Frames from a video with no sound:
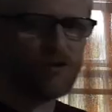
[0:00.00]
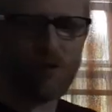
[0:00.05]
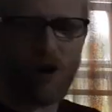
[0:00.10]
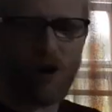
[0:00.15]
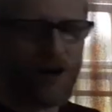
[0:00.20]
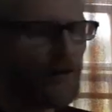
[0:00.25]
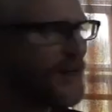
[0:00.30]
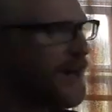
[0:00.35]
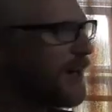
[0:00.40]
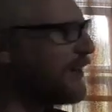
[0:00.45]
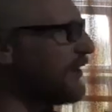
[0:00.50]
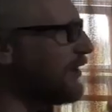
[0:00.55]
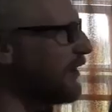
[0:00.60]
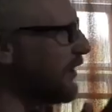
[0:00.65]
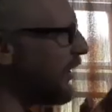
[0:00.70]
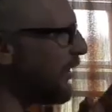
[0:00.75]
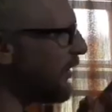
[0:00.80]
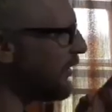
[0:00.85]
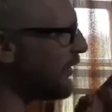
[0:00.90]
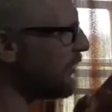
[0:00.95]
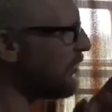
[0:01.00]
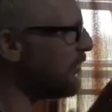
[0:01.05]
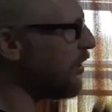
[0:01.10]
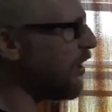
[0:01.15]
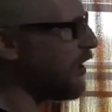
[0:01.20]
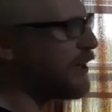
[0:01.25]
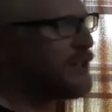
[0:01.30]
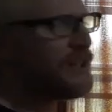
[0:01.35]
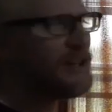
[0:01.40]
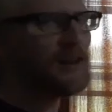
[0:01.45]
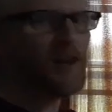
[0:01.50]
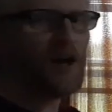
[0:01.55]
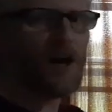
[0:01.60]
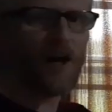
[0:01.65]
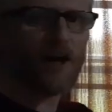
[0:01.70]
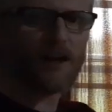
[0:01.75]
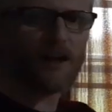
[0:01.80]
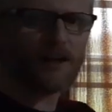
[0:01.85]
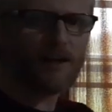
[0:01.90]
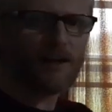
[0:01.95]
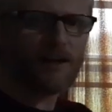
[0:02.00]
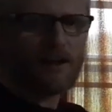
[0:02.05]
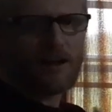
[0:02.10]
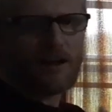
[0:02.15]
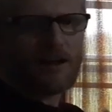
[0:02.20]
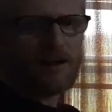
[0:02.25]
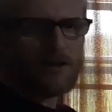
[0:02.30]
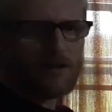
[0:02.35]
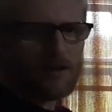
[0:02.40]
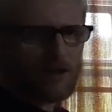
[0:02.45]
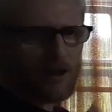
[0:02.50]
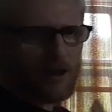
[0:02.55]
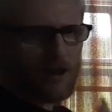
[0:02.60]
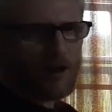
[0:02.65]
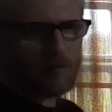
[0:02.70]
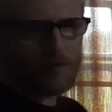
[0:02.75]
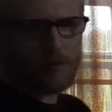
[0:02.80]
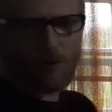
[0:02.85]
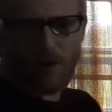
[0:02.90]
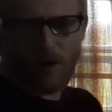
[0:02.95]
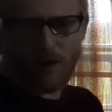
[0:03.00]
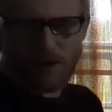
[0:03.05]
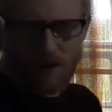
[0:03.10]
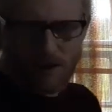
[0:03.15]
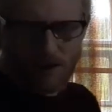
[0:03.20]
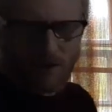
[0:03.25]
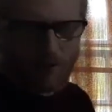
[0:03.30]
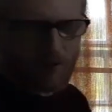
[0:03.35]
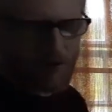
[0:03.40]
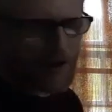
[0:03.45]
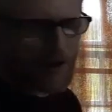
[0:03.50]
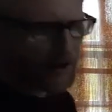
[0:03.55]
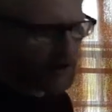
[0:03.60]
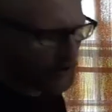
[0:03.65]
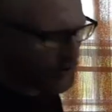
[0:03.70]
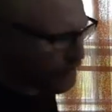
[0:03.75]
to draw that like dotted line to help you identify.